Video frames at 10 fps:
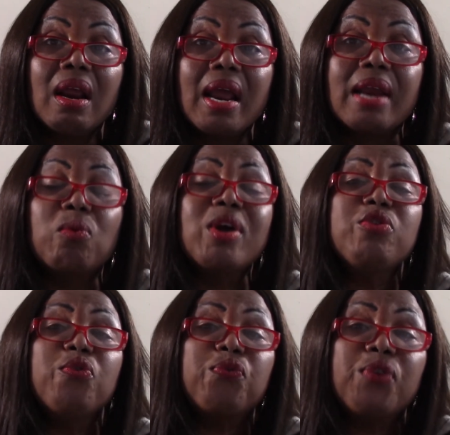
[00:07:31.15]
And when
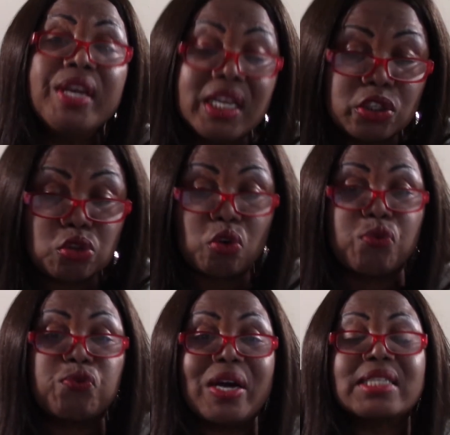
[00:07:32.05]
you finish your
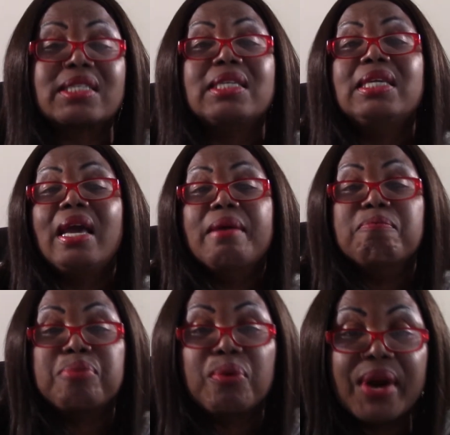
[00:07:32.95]
fasting
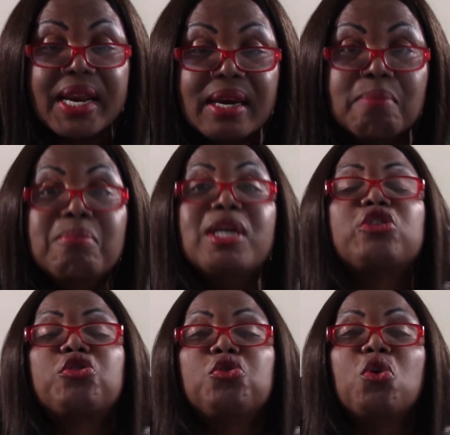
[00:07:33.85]
and praying, make
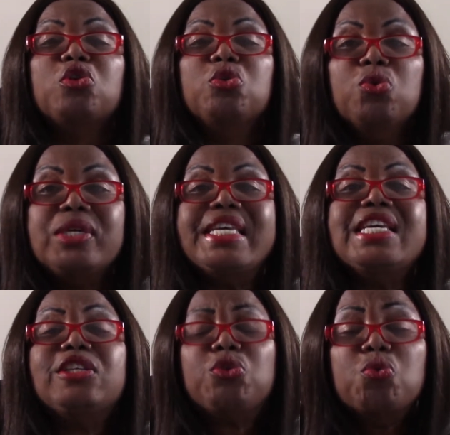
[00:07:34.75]
sure you
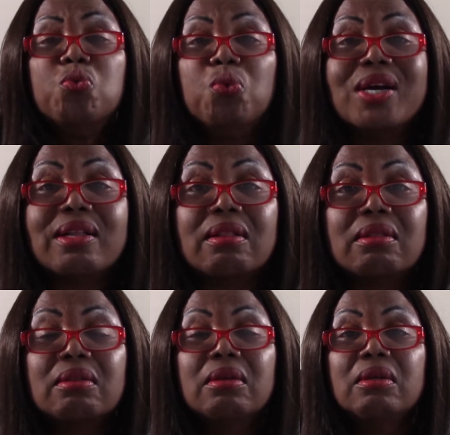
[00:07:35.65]
eat well.
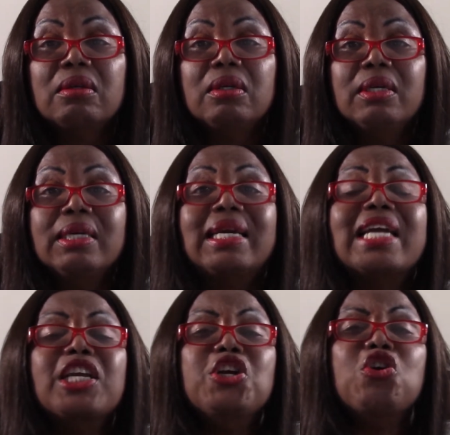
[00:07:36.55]

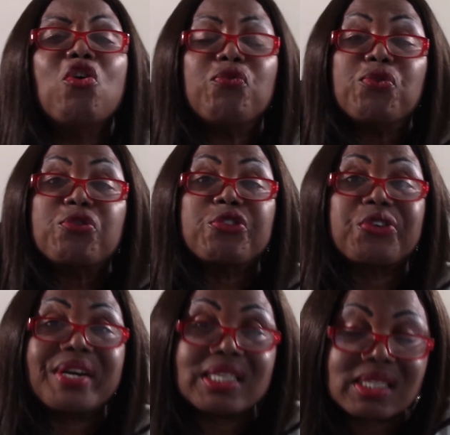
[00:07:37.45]
Get enough
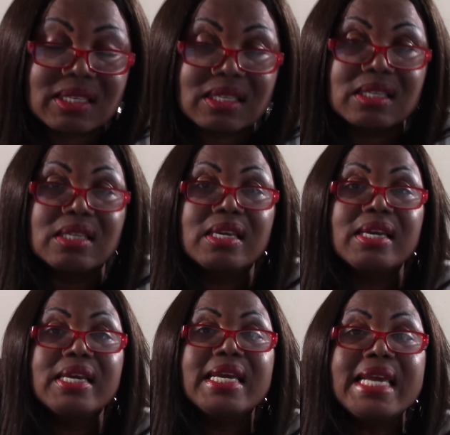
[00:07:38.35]
rest.
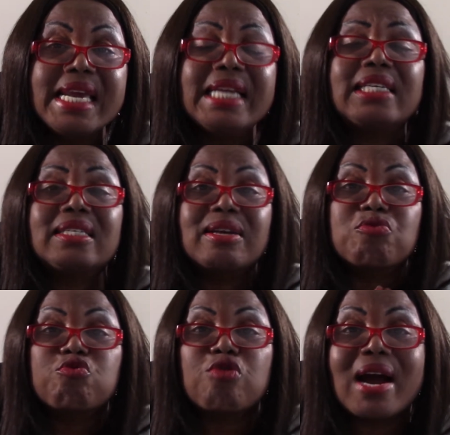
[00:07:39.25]
Eat the
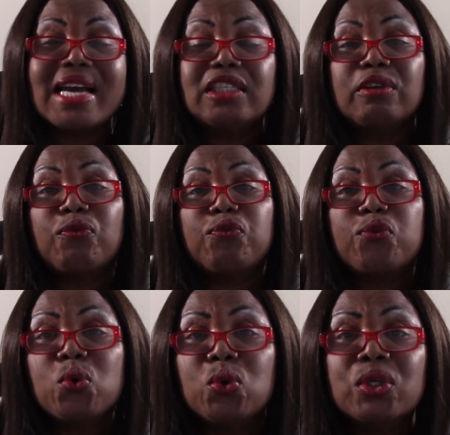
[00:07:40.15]
right
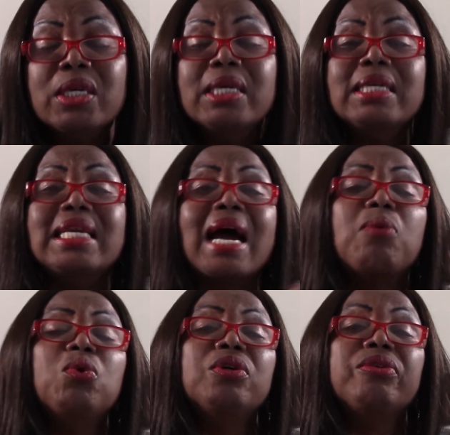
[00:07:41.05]
food that
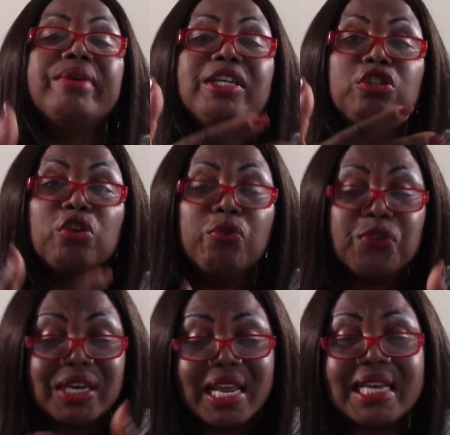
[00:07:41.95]
will
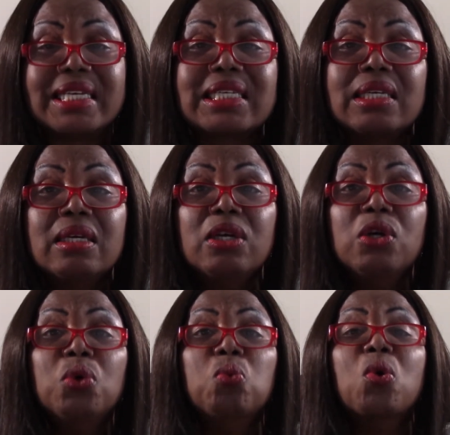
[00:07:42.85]
rejuvenate
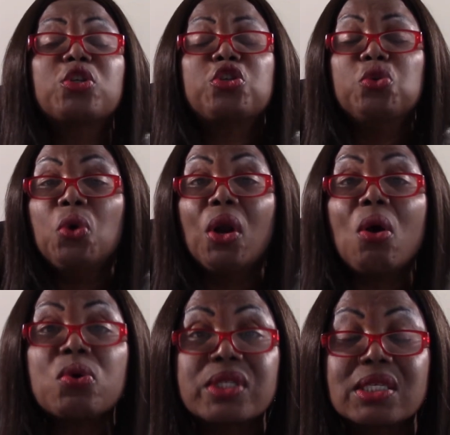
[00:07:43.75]
what you
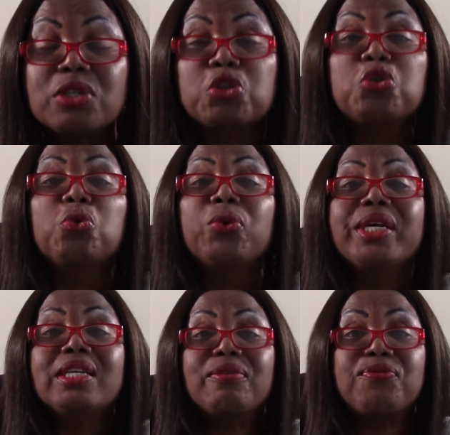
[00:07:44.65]
lost
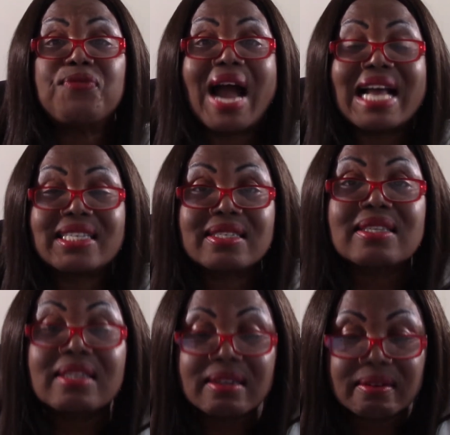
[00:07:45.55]
during the fasting.